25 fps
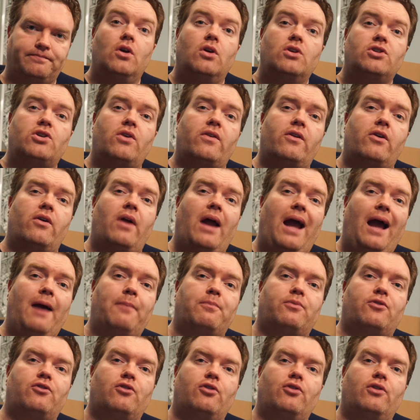So there are
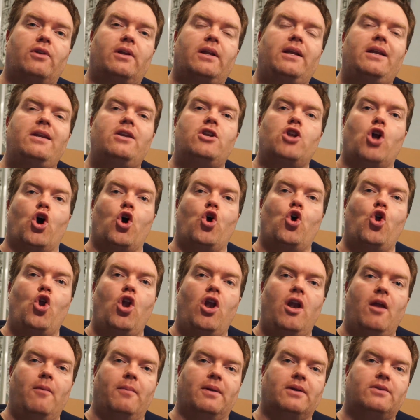absolutely no
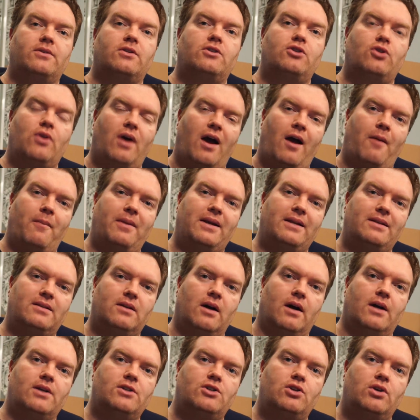limit to how many
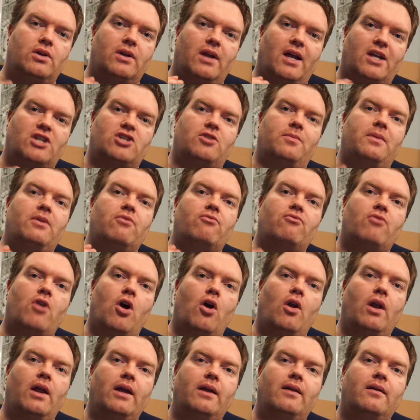dice you can actually be
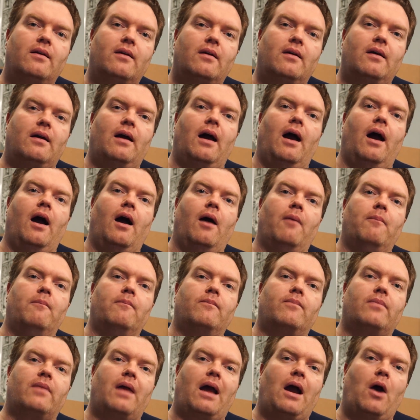rolling.
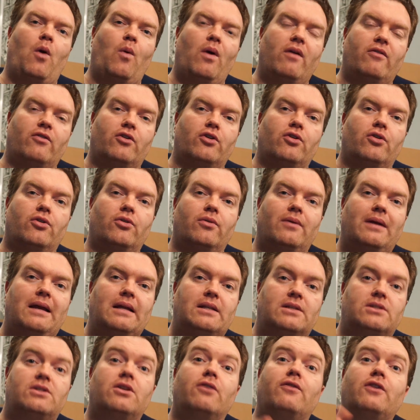However,
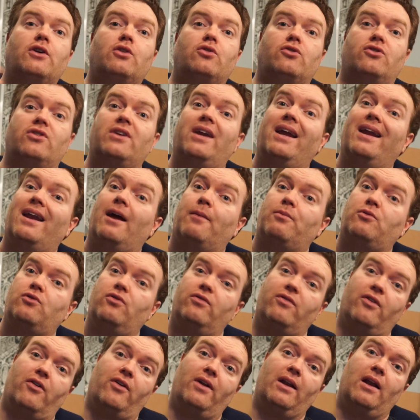it's difficult to get up to
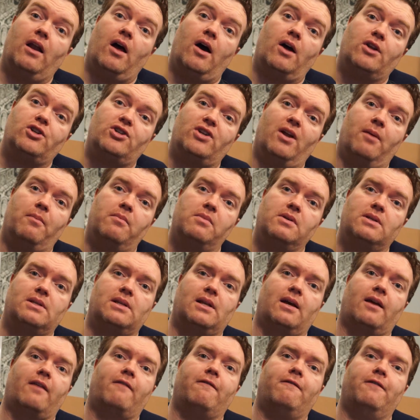very large numbers
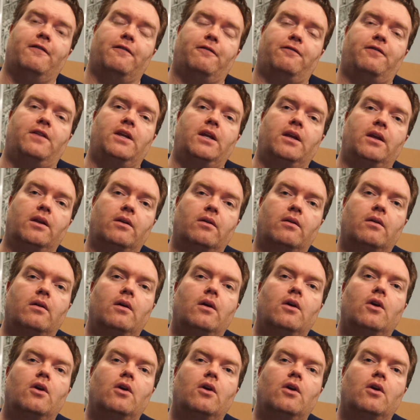like 15.